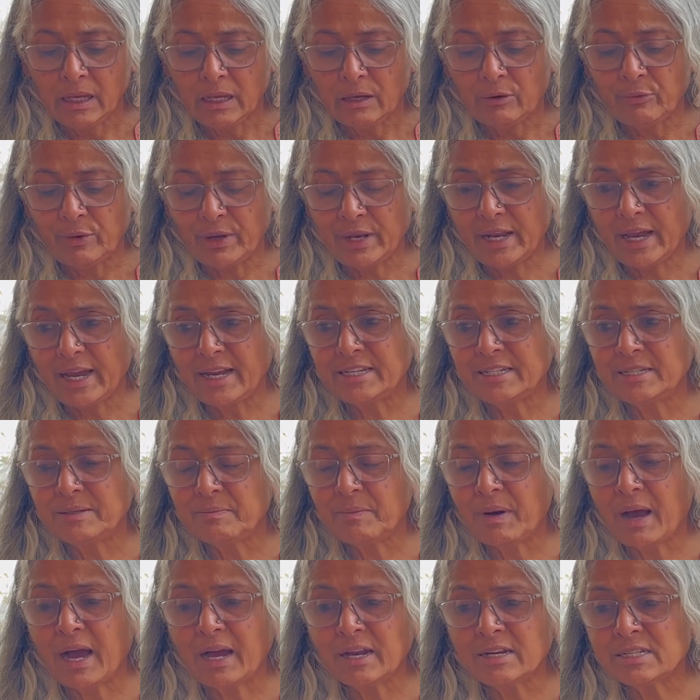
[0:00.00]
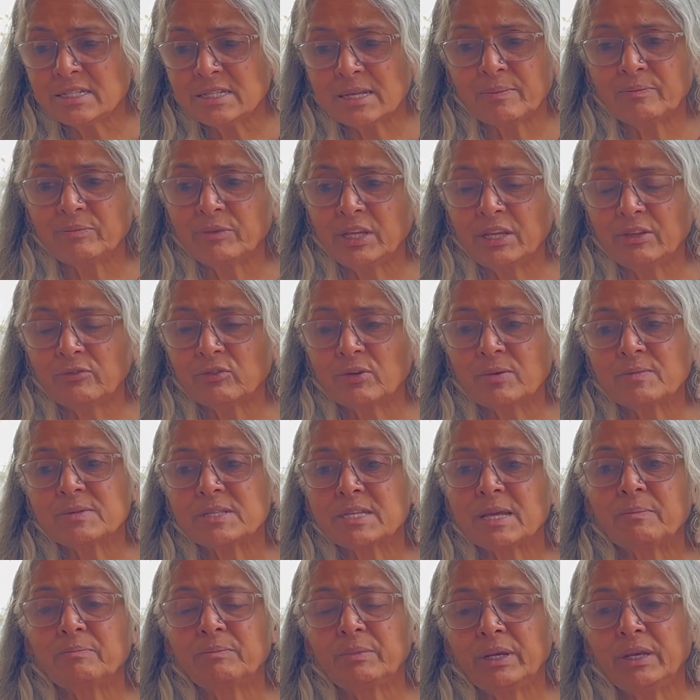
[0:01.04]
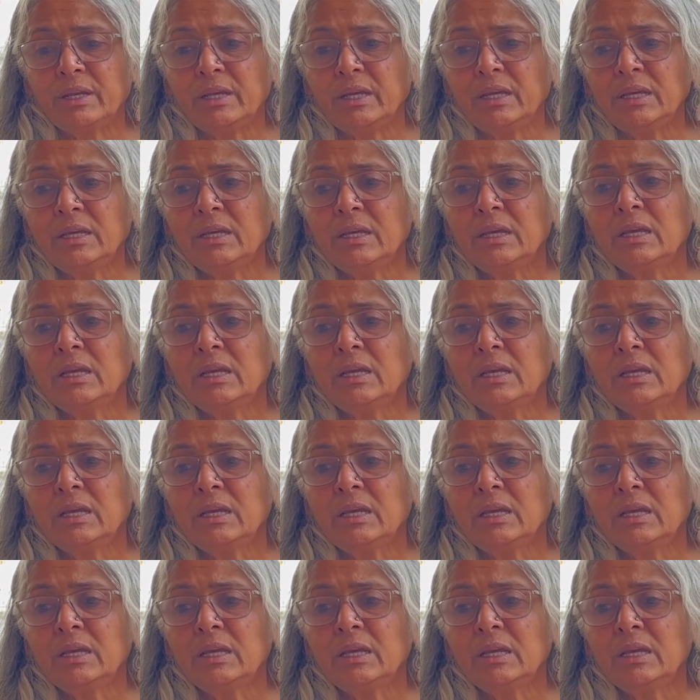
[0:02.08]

When I demand something from somebody,